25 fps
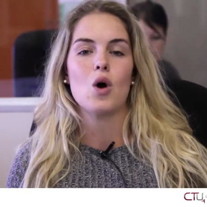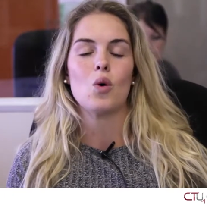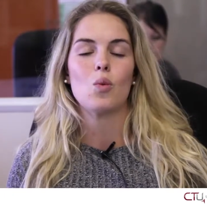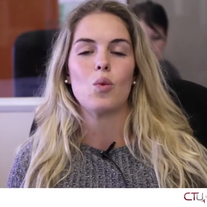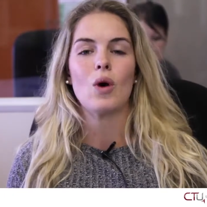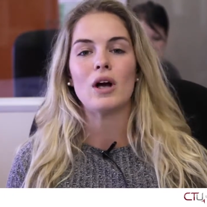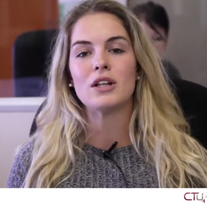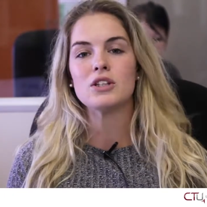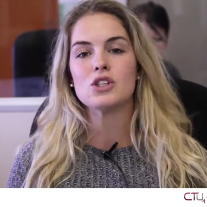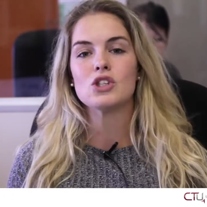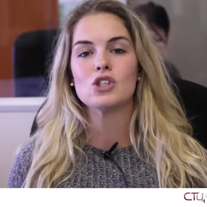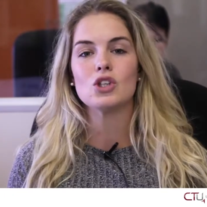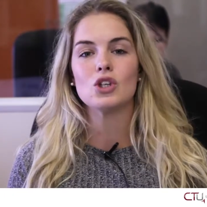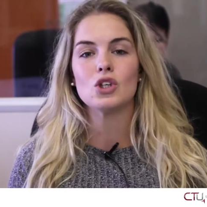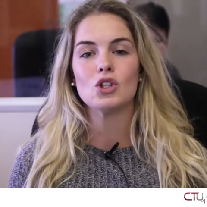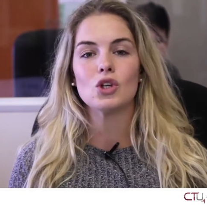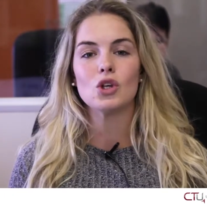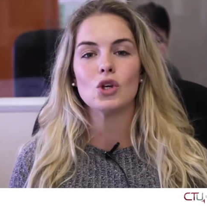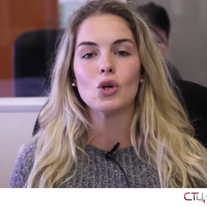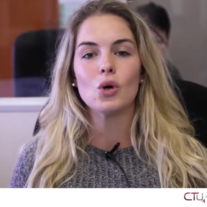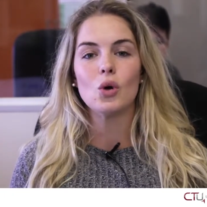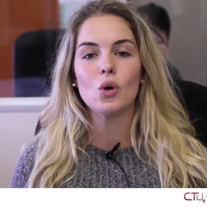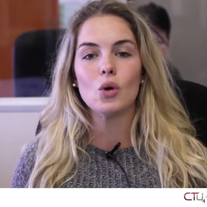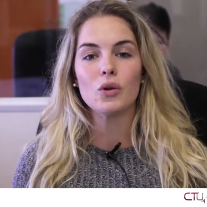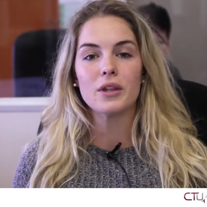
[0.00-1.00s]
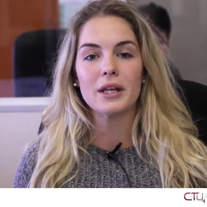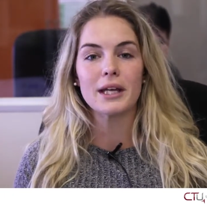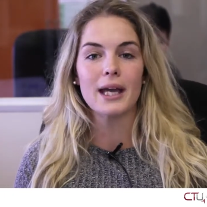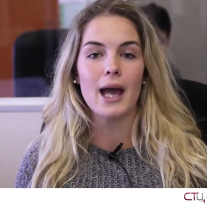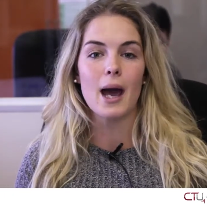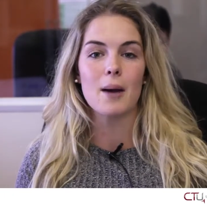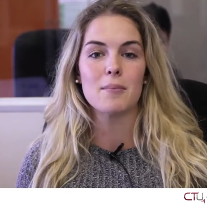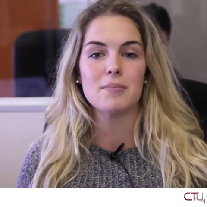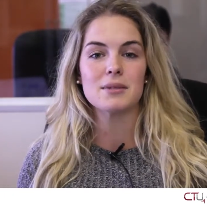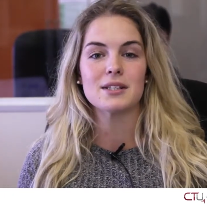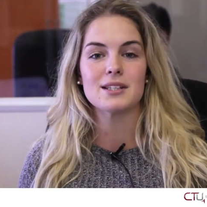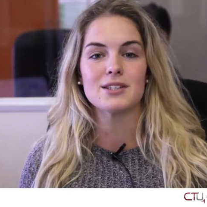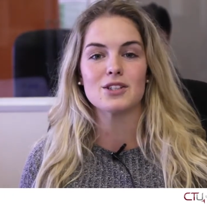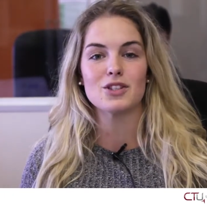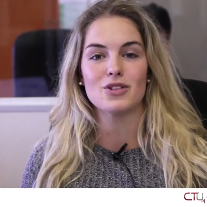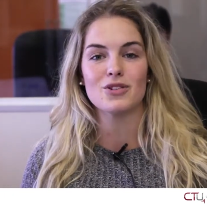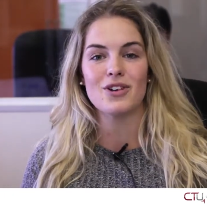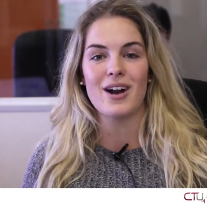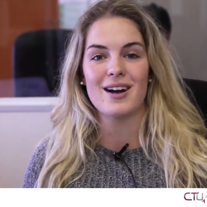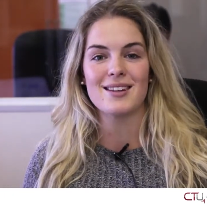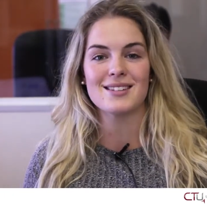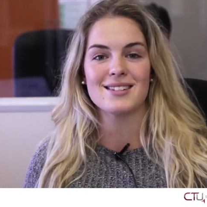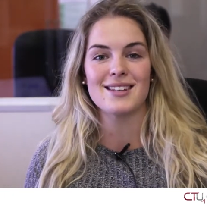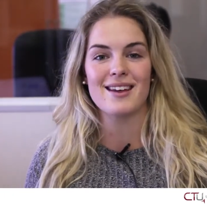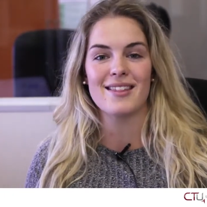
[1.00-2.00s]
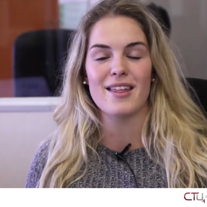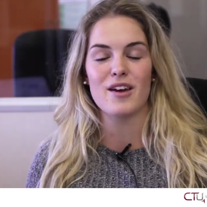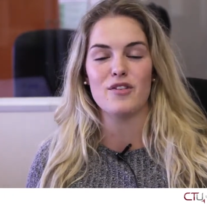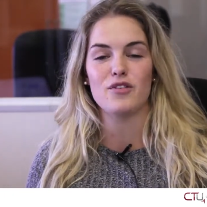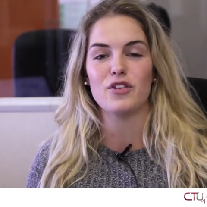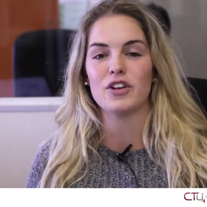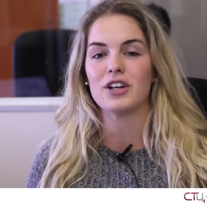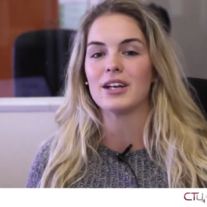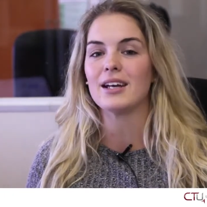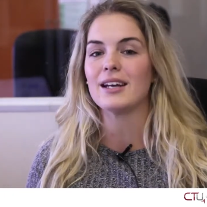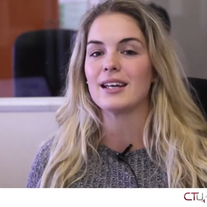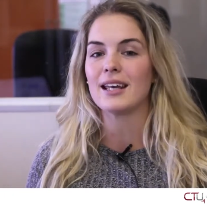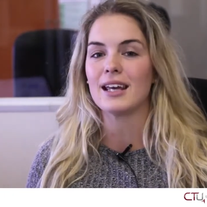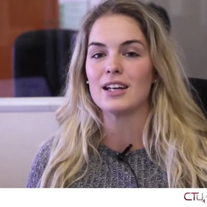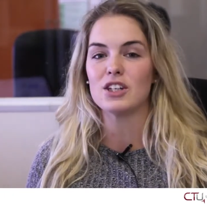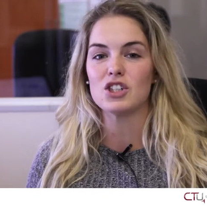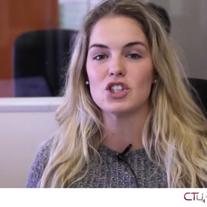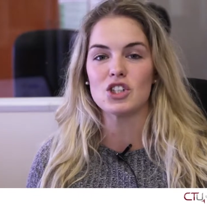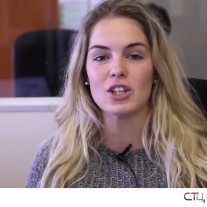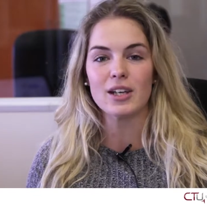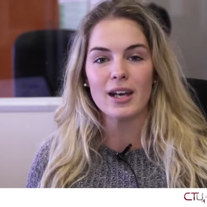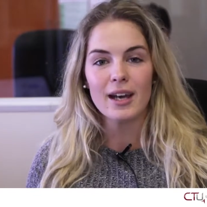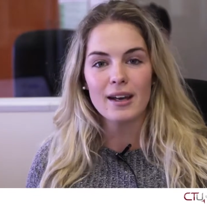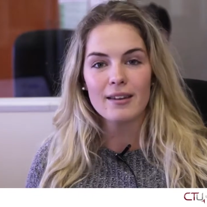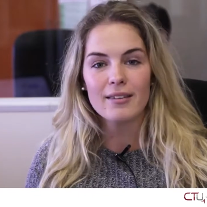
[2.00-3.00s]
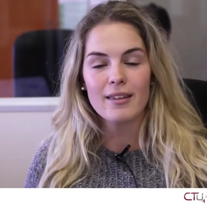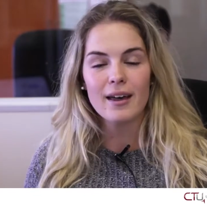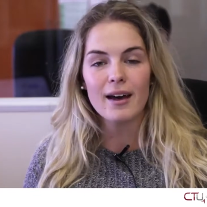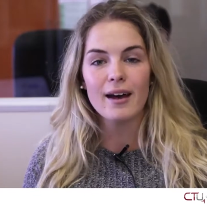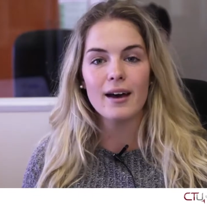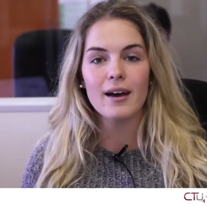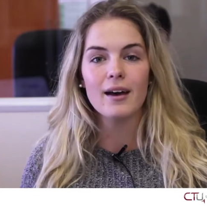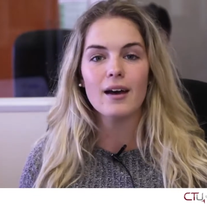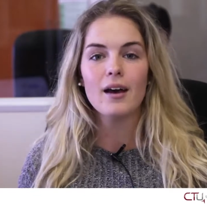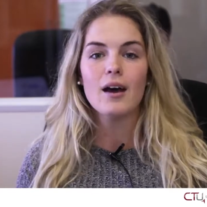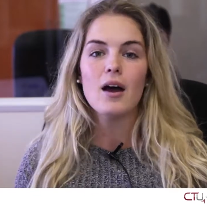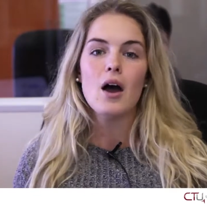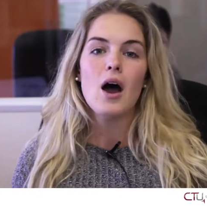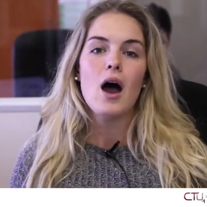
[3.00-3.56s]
Once a year, all the campuses around South Africa get together